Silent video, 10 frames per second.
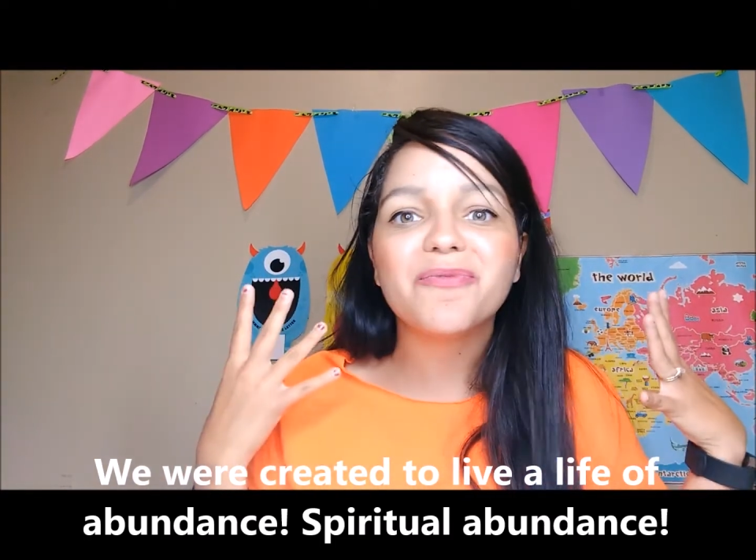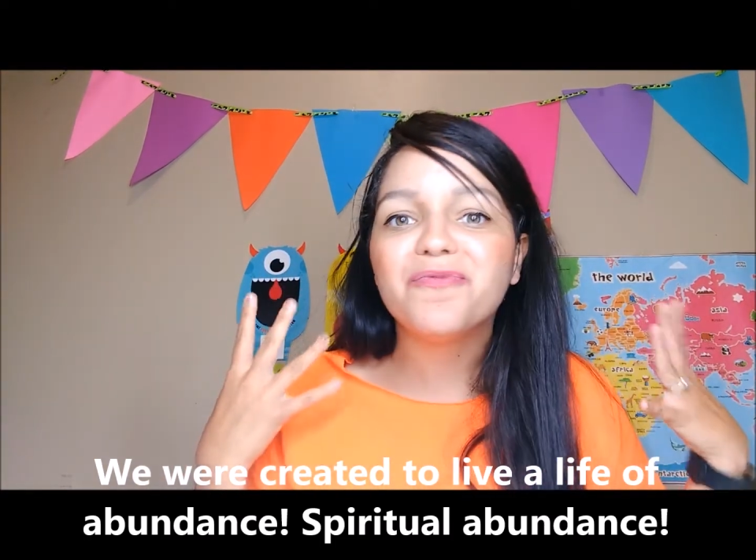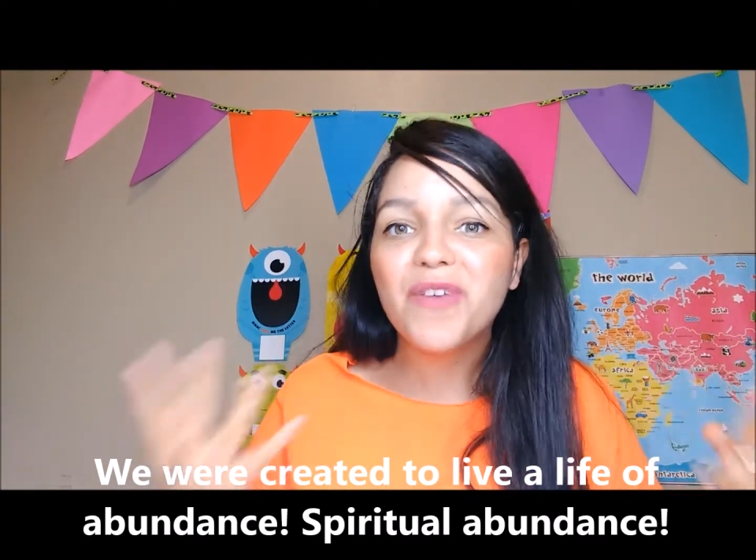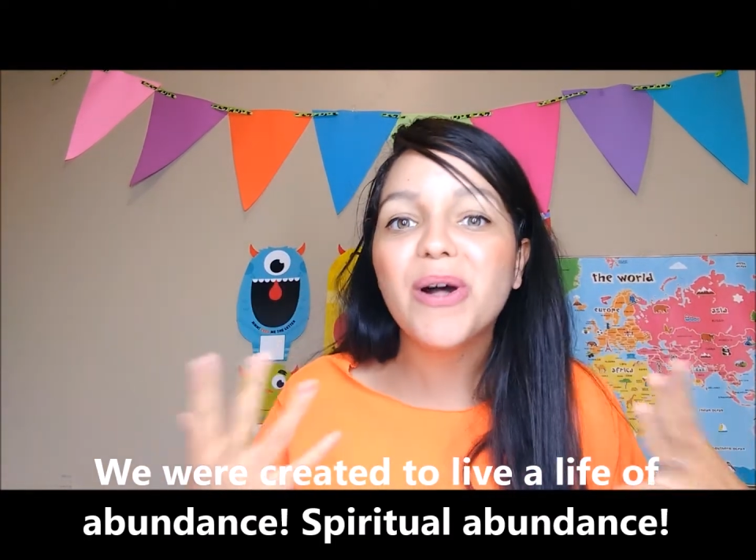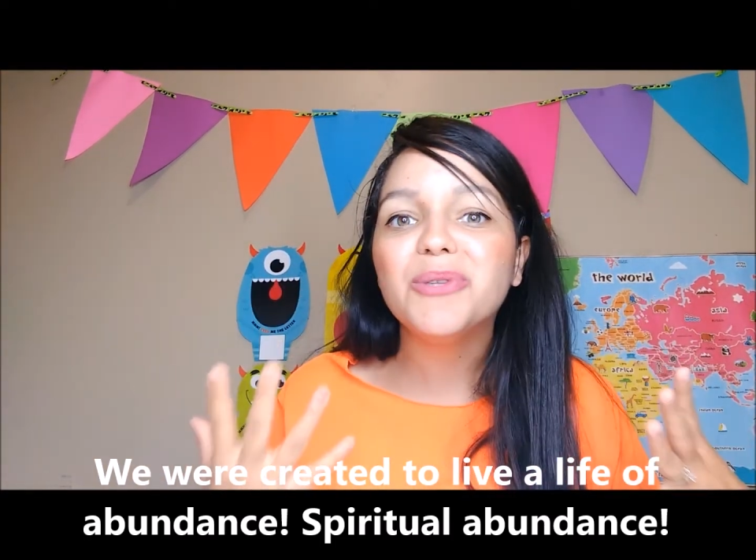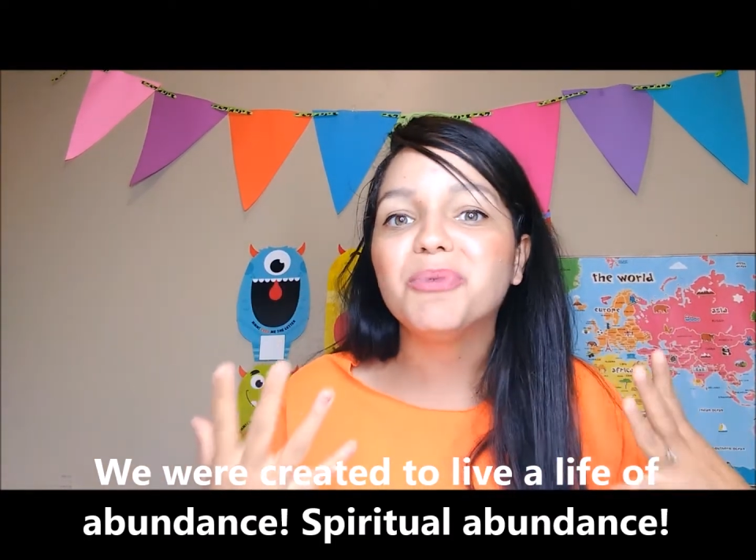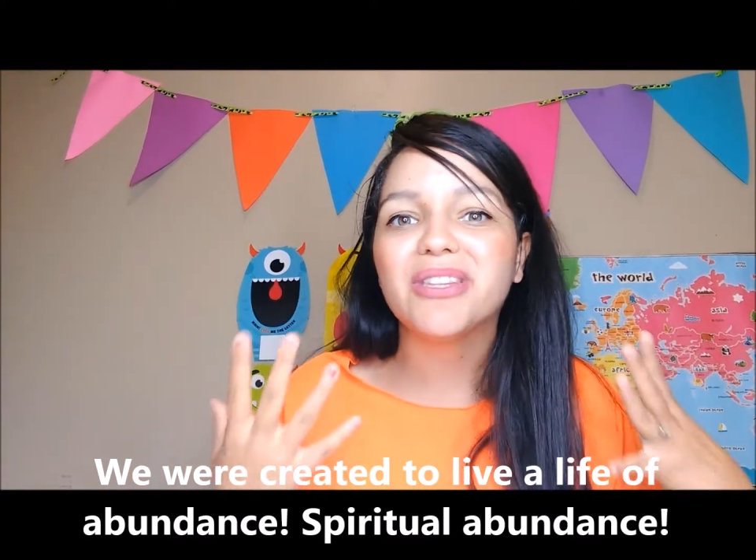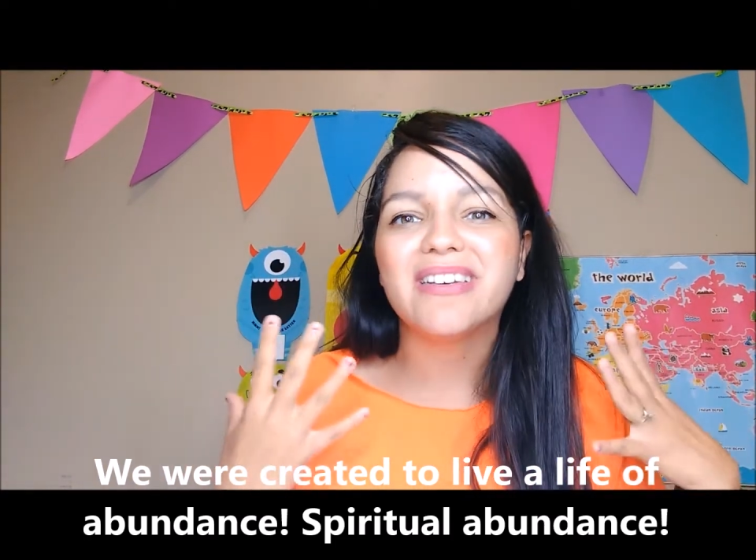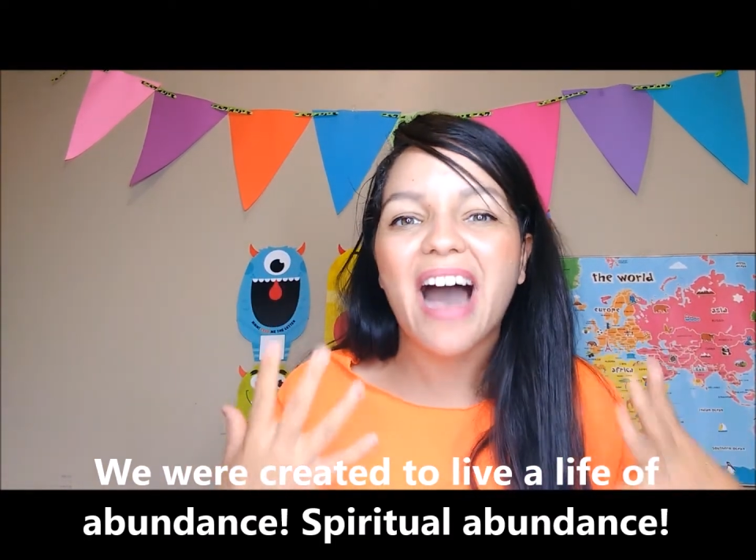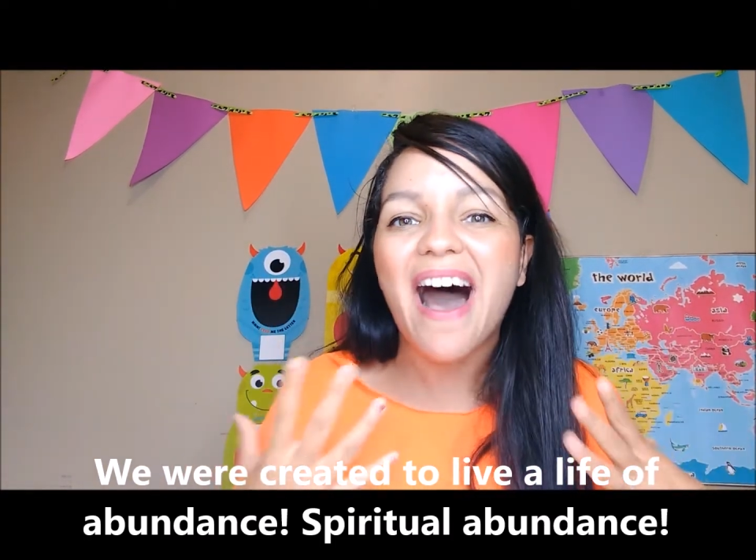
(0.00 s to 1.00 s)
filled
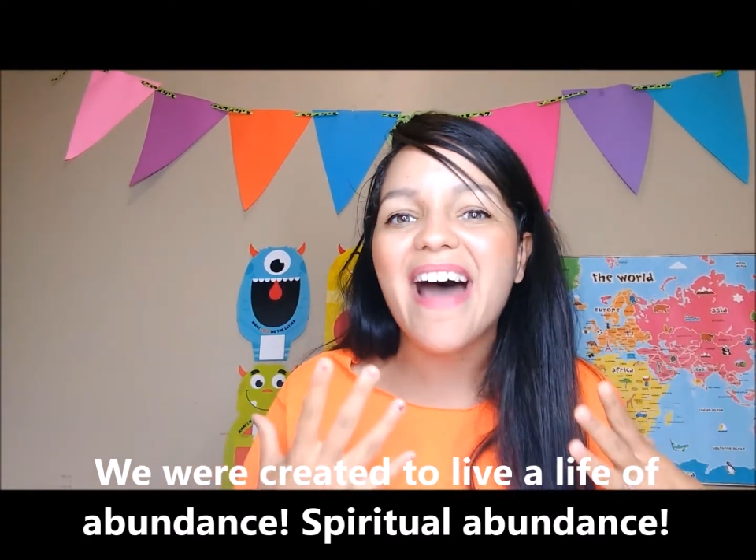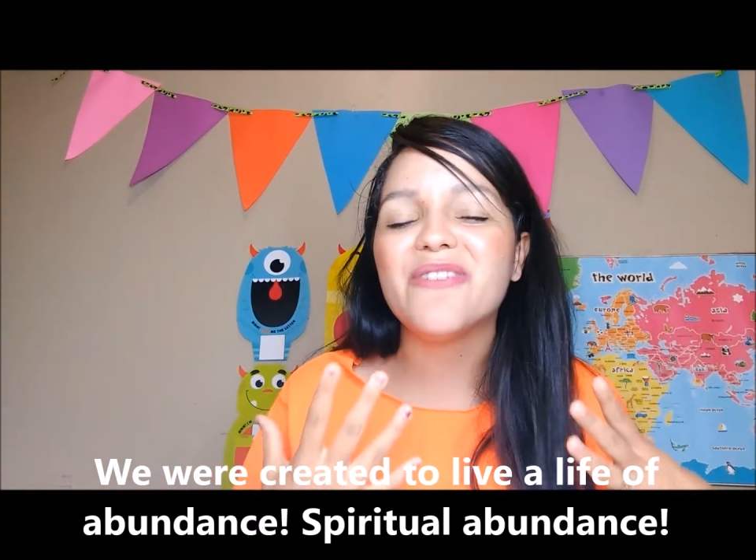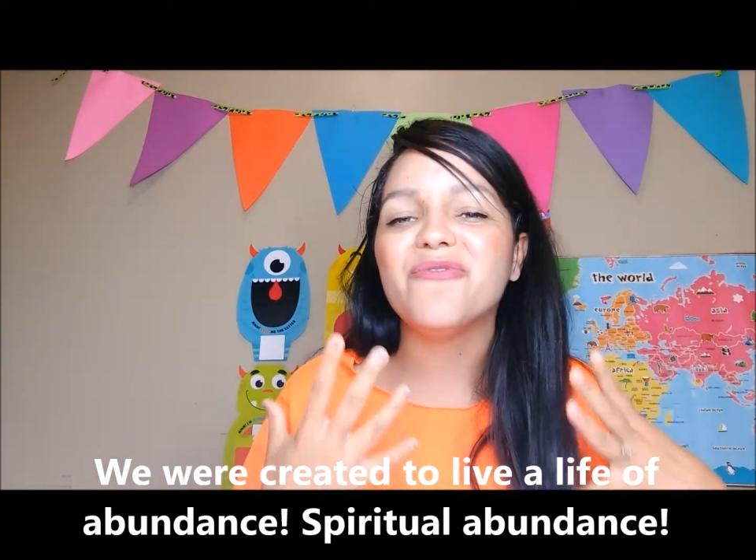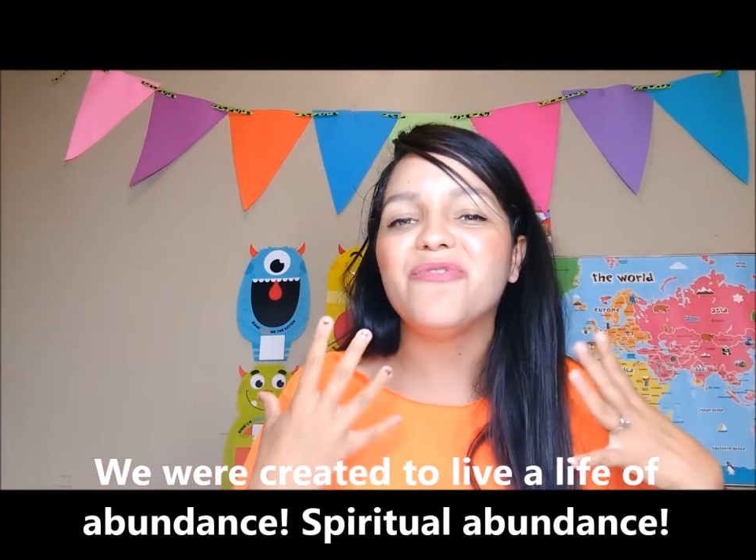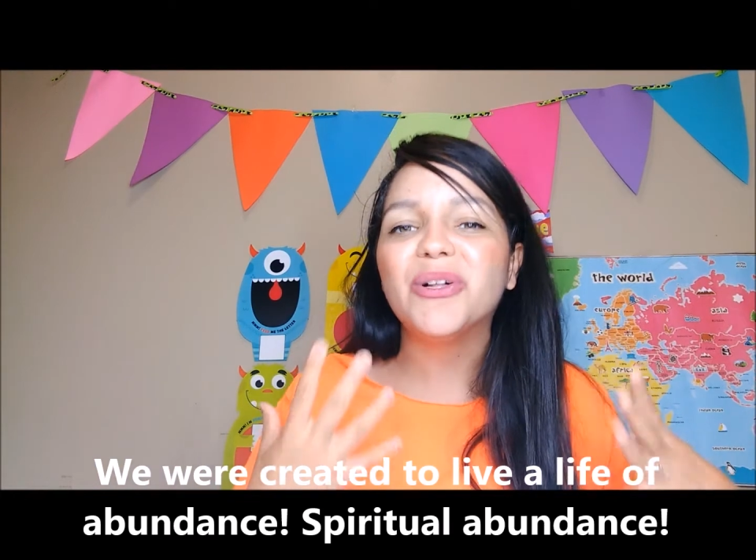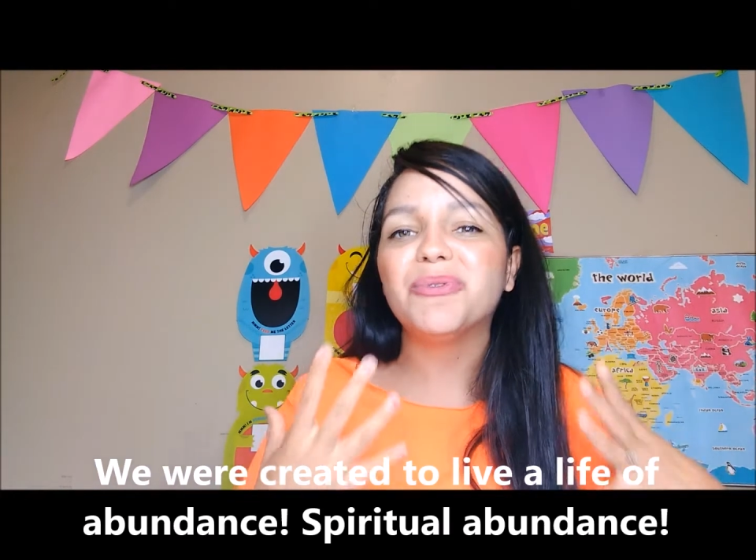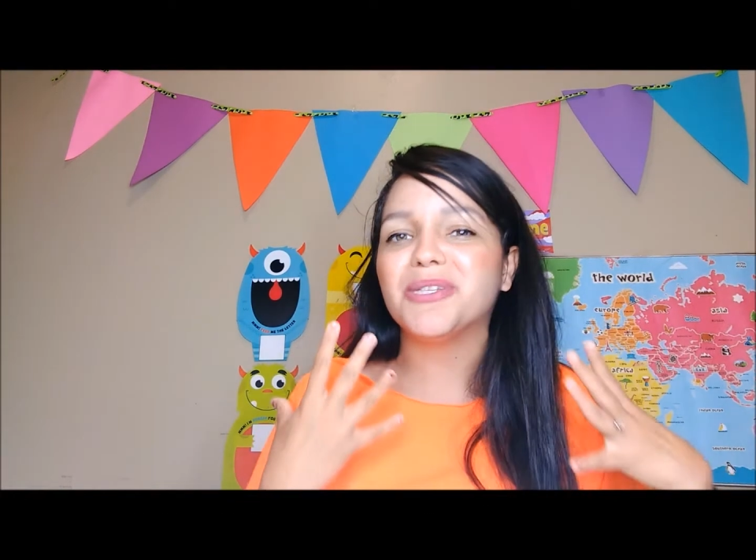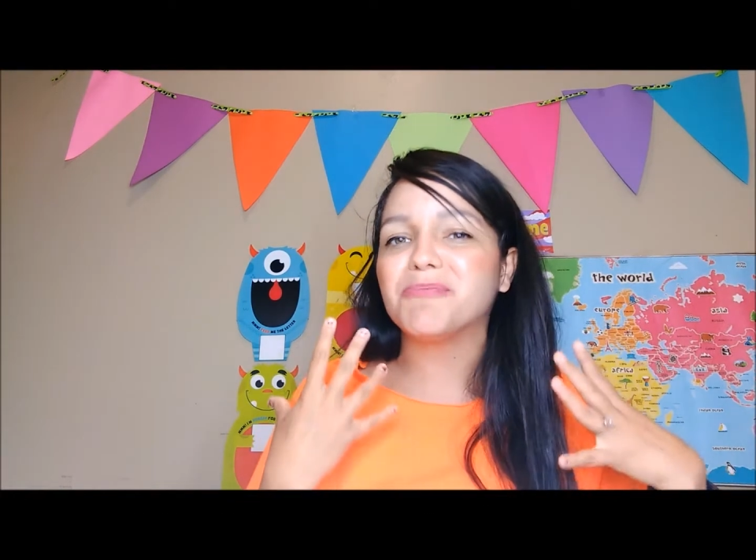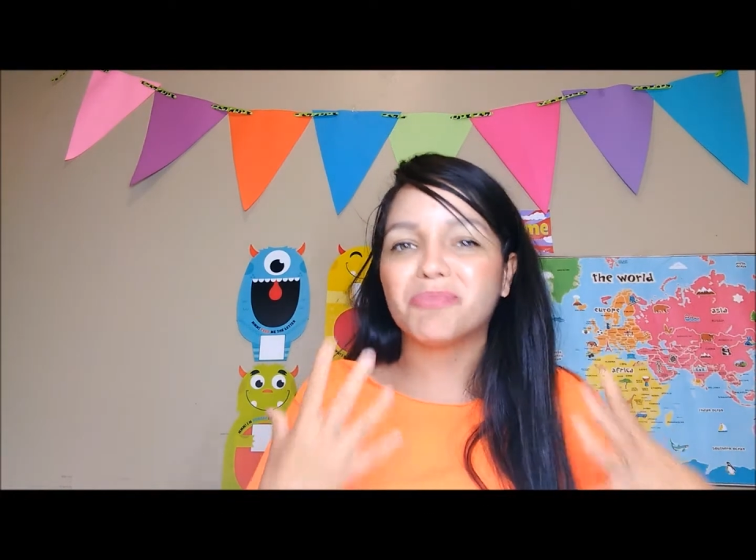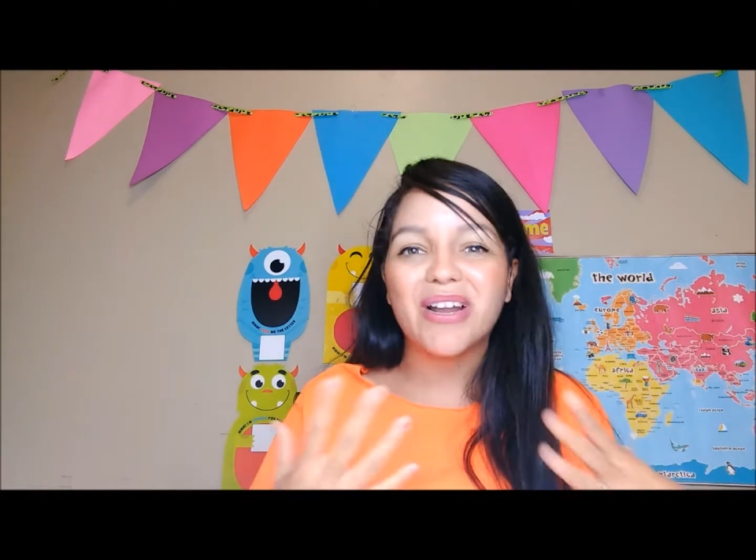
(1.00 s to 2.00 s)
with God and filled with
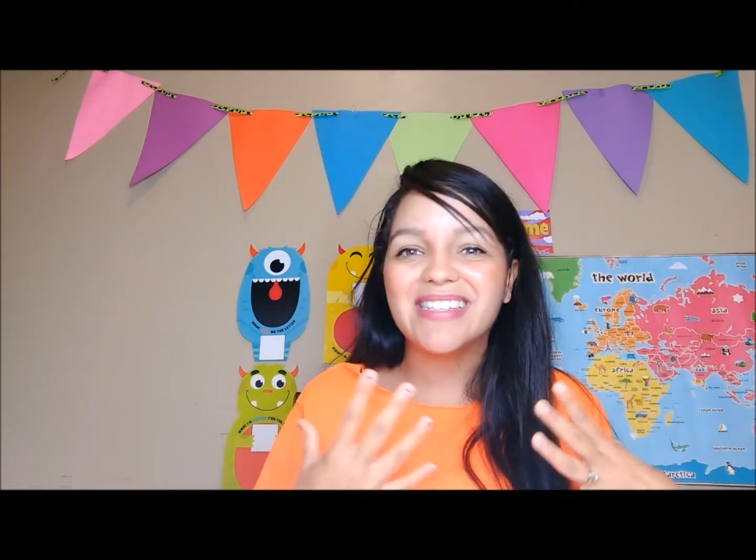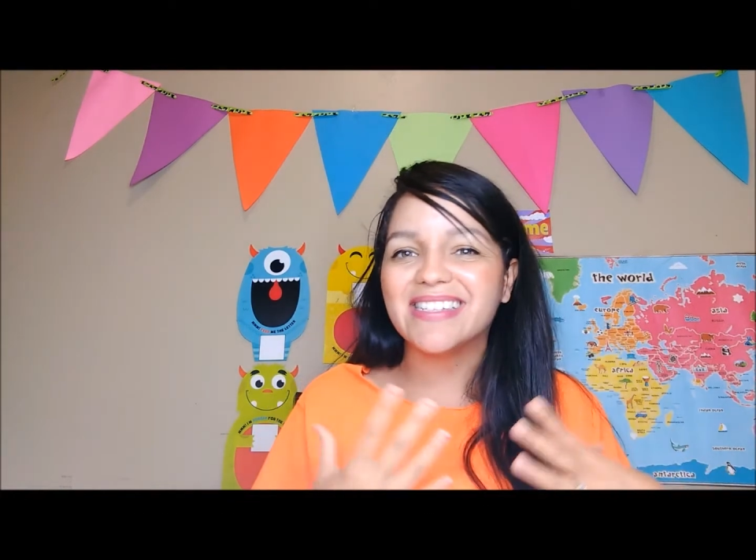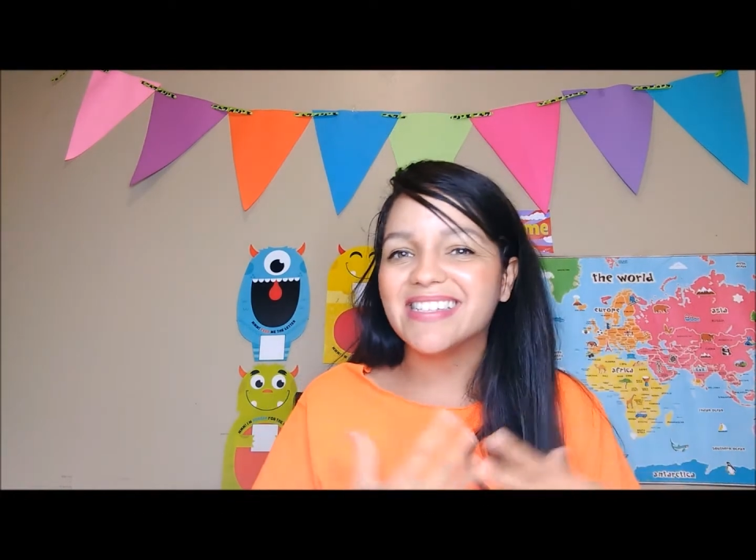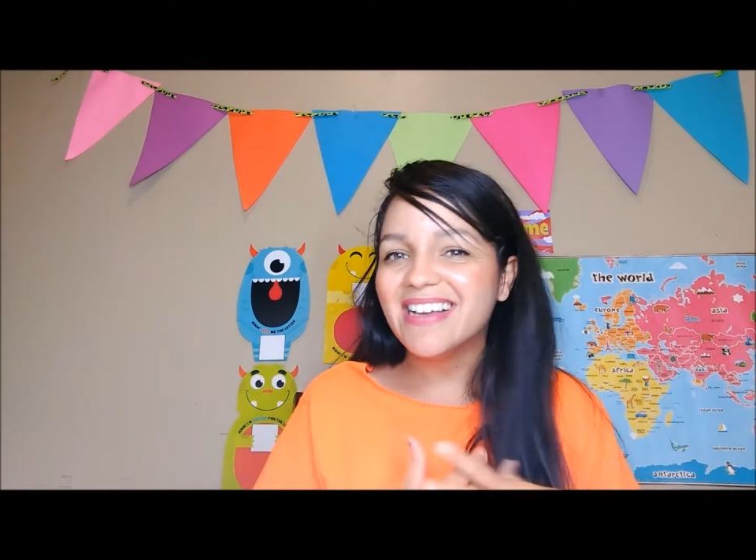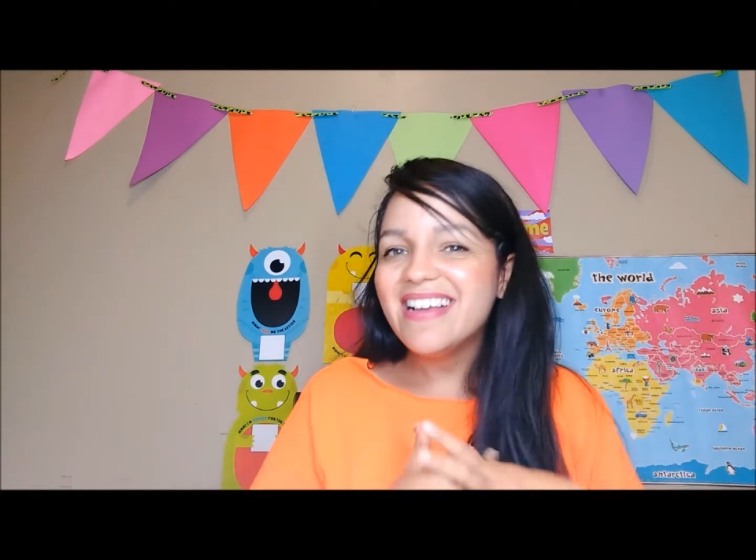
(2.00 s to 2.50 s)
his presence,